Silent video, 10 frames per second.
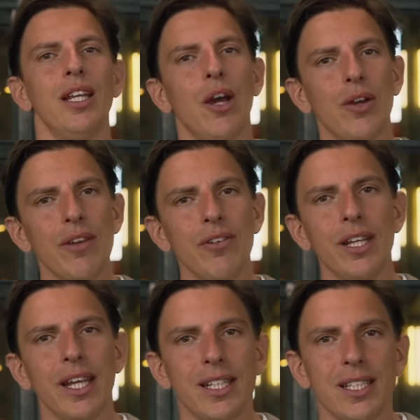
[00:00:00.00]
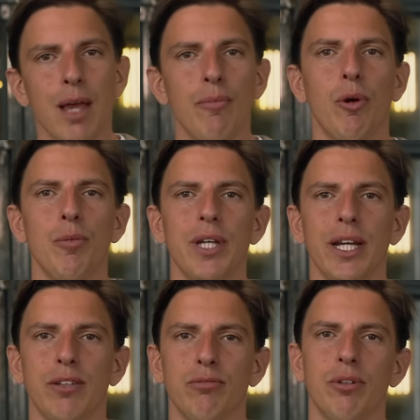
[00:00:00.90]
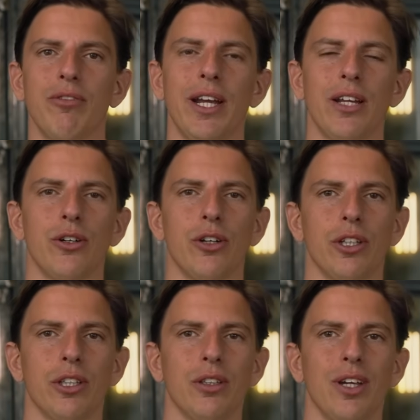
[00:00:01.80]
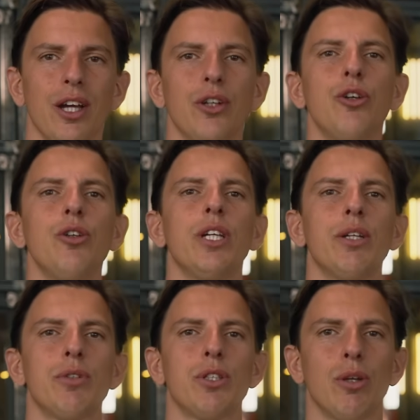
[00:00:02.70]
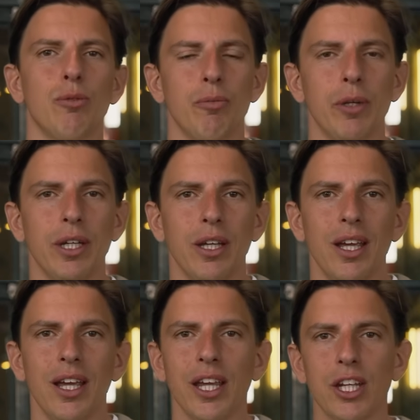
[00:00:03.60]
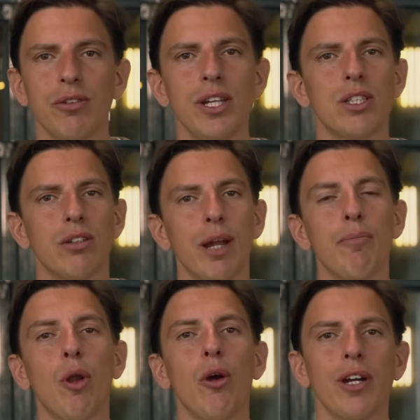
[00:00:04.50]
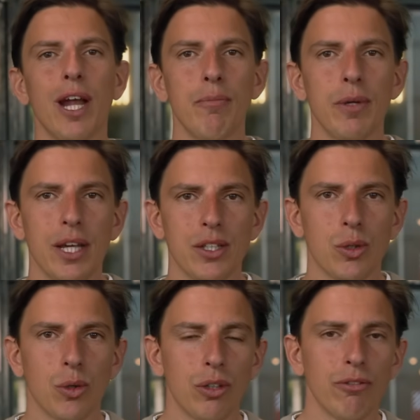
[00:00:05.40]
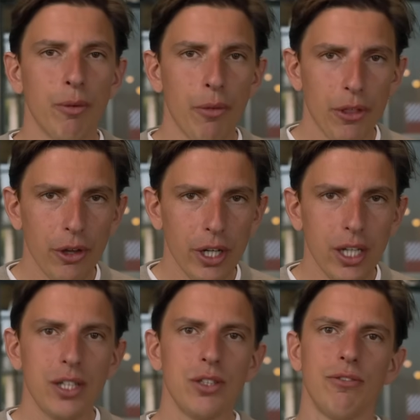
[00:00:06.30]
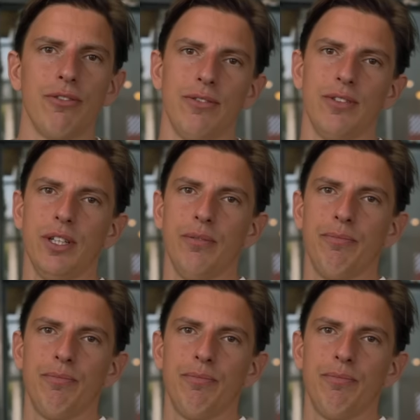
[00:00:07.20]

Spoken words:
Now, given the example objective provided earlier, a good key result will be increase our employer NPS score from 30 to 50.